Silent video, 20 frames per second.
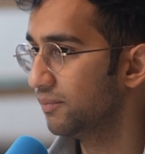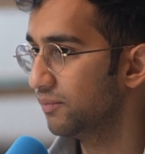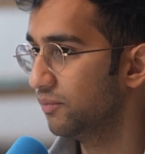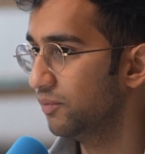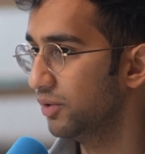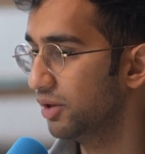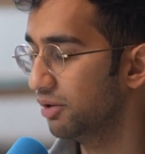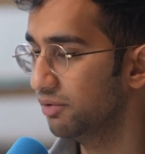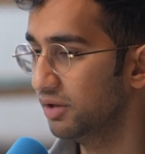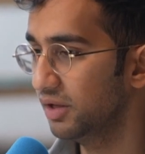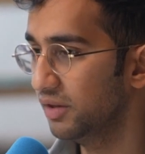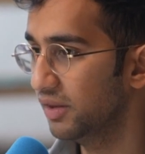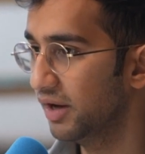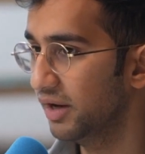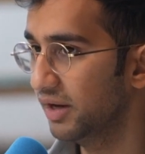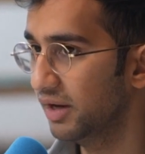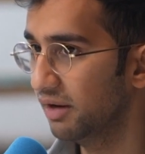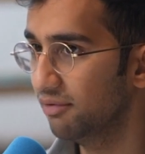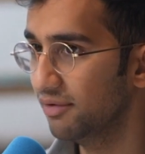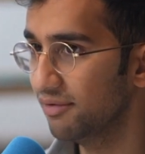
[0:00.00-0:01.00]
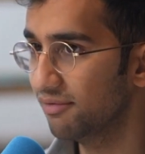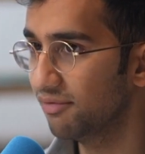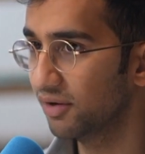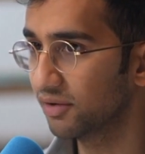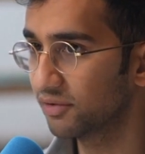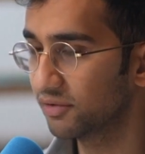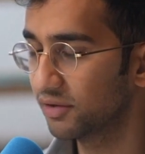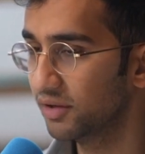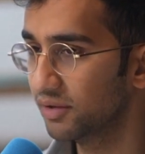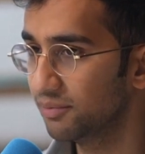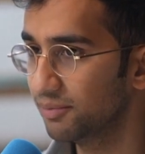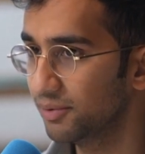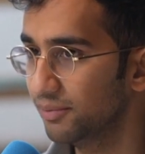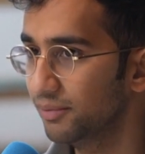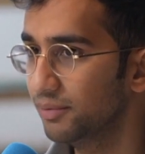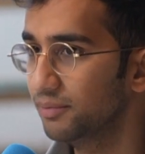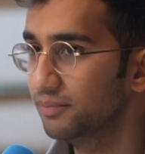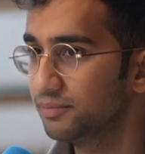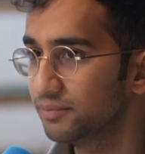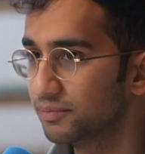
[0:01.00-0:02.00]
need that in every function at the
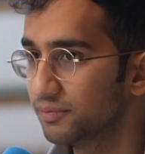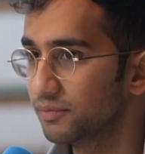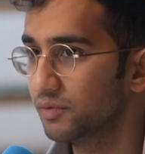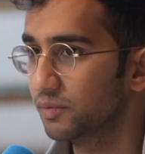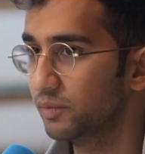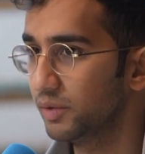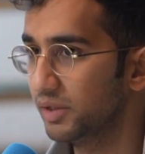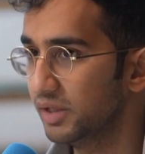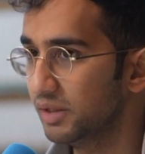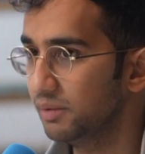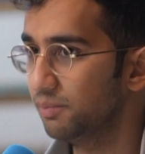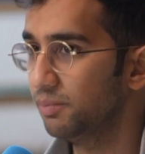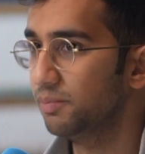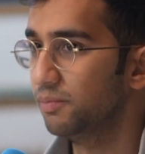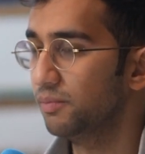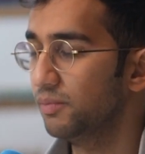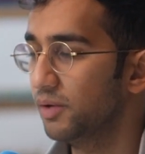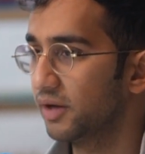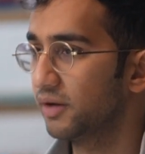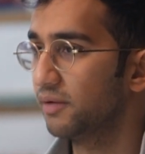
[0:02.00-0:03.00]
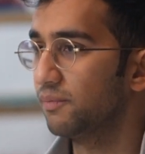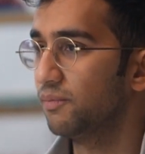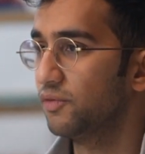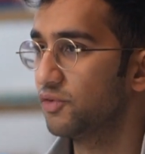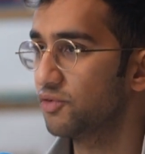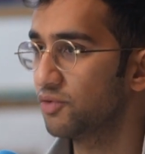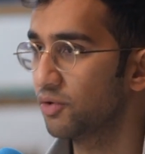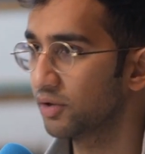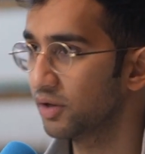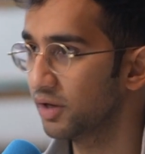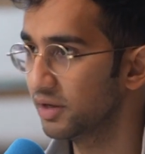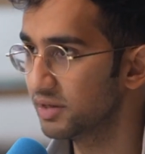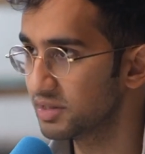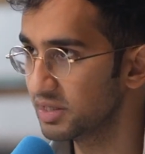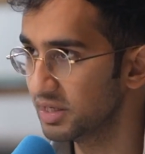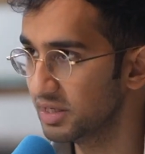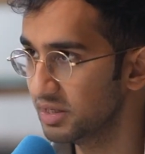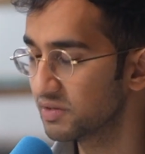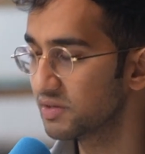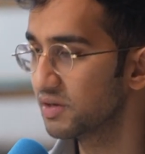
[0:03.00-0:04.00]
moment. We need like strong
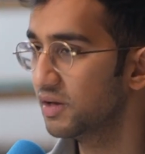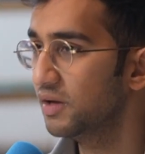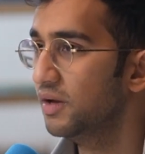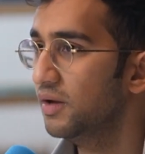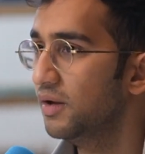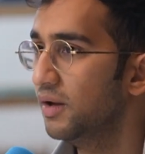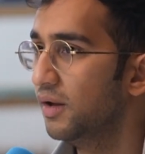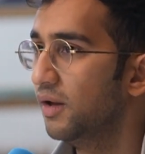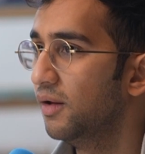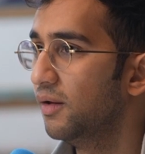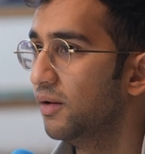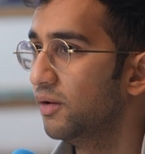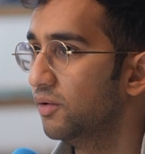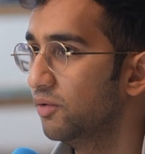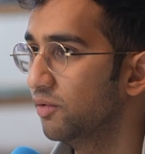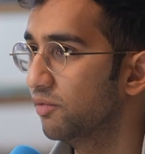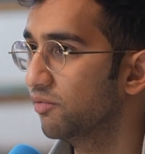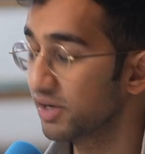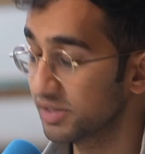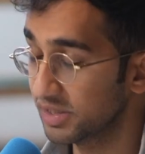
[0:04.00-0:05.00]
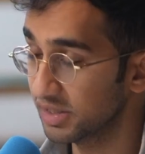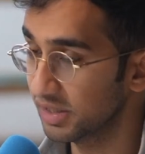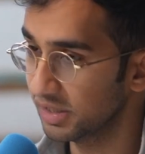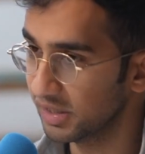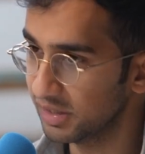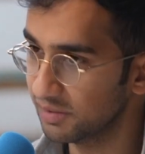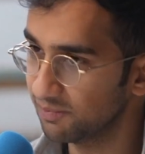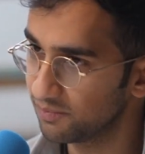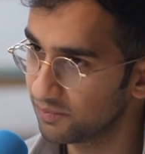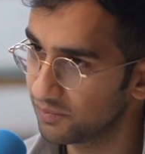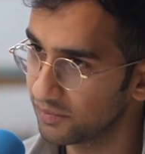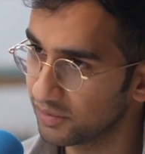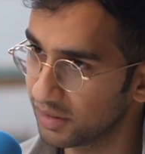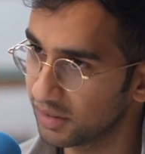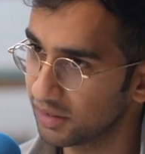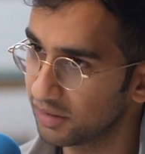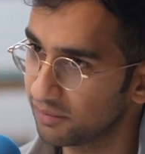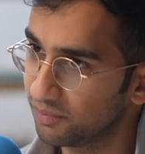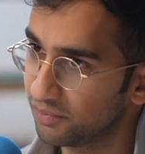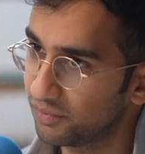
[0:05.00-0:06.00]
ICs who have ideally
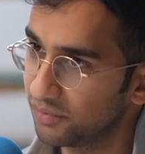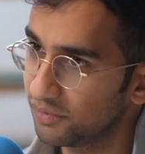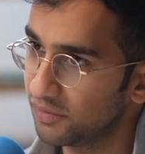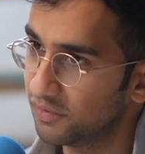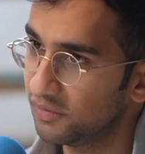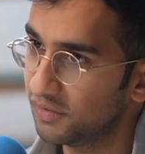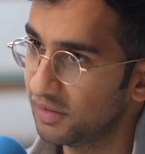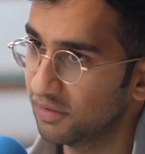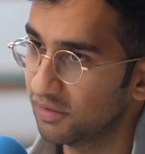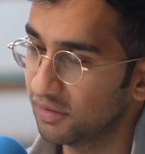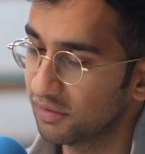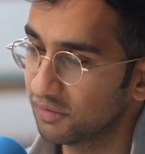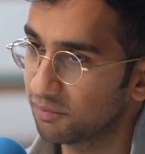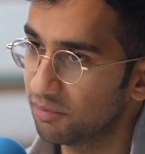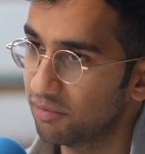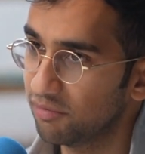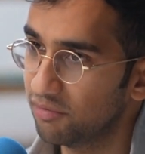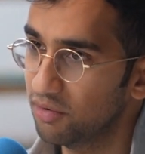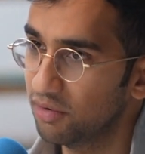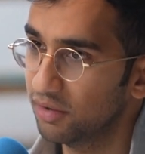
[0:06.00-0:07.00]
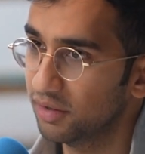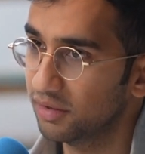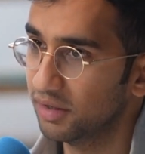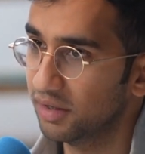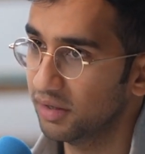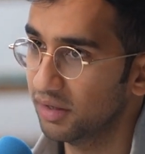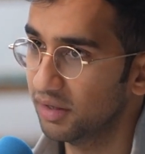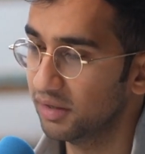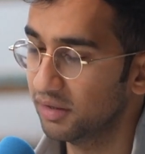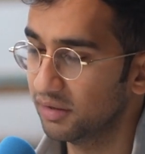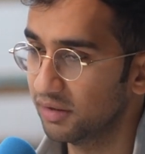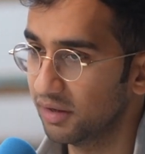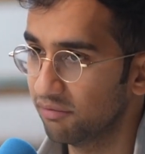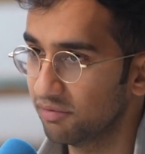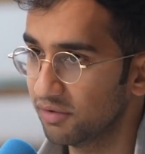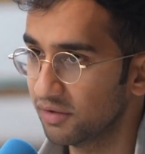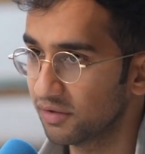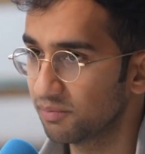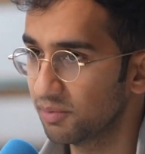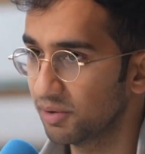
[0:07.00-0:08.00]
like seen things before and have
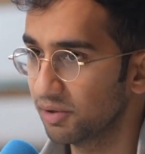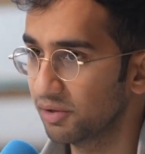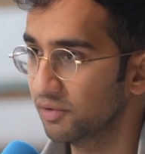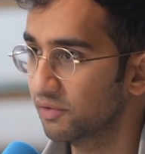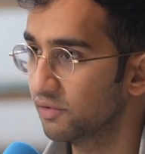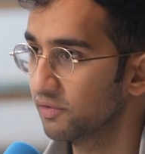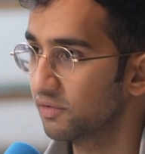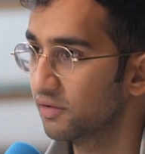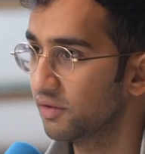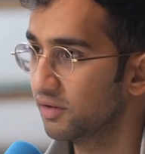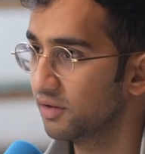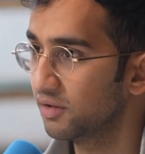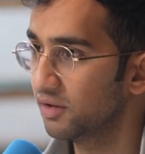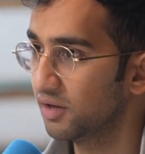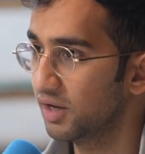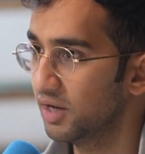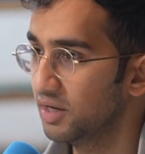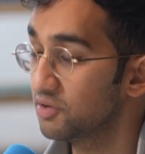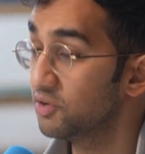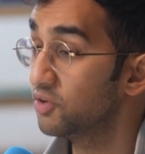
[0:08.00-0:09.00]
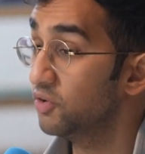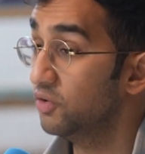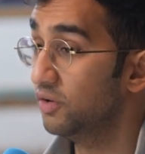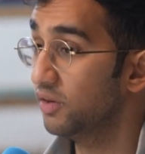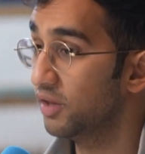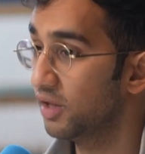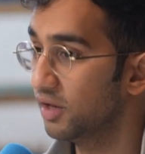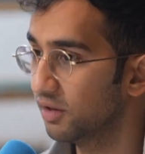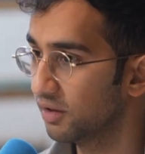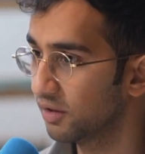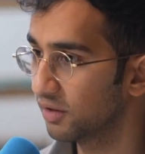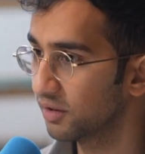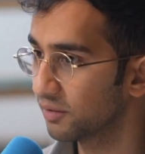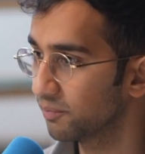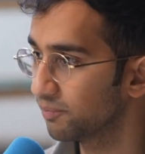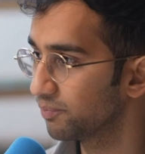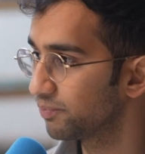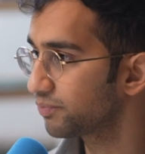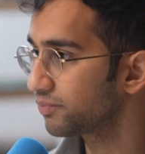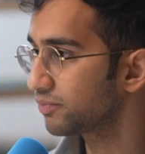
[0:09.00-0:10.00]
the experience and could then like
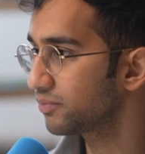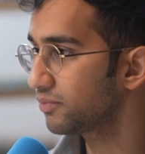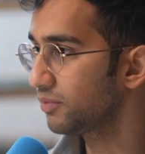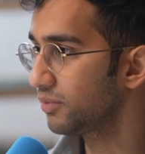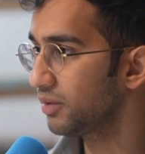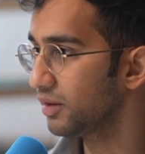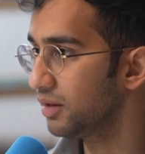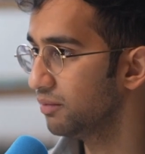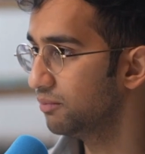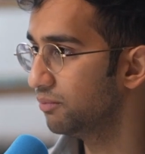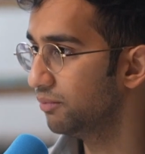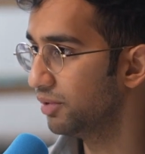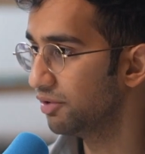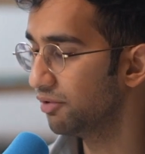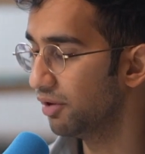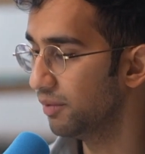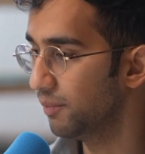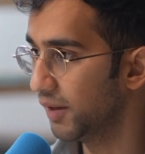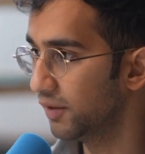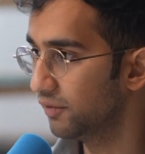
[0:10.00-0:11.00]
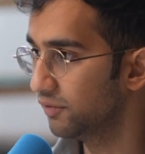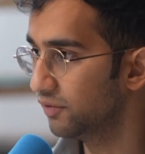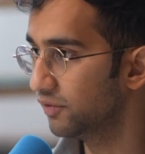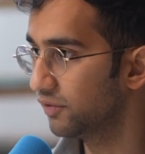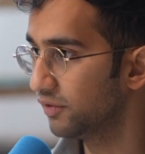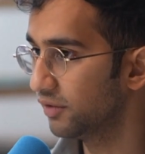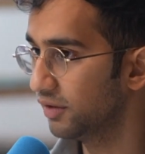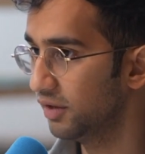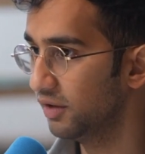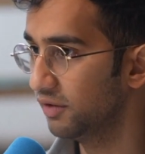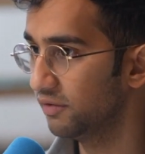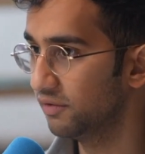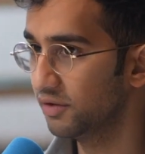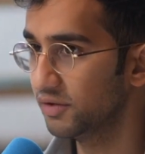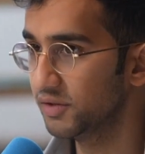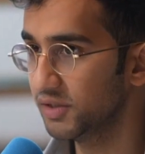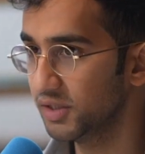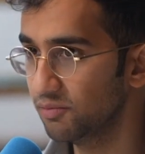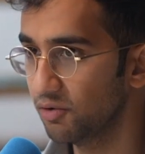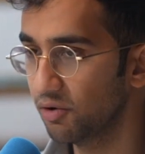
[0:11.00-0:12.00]
be great managers as their
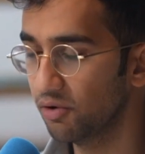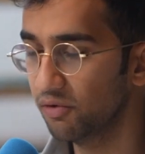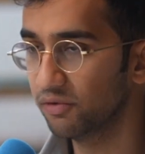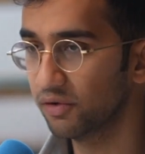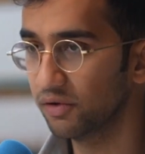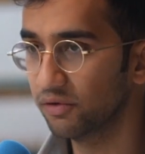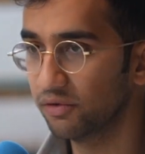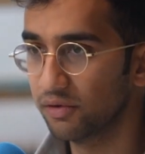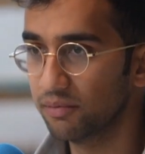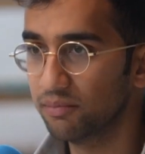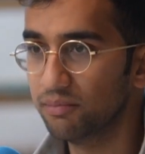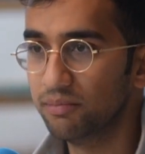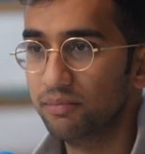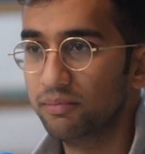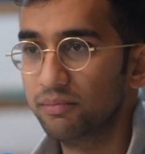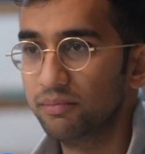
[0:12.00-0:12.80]
team grows under them.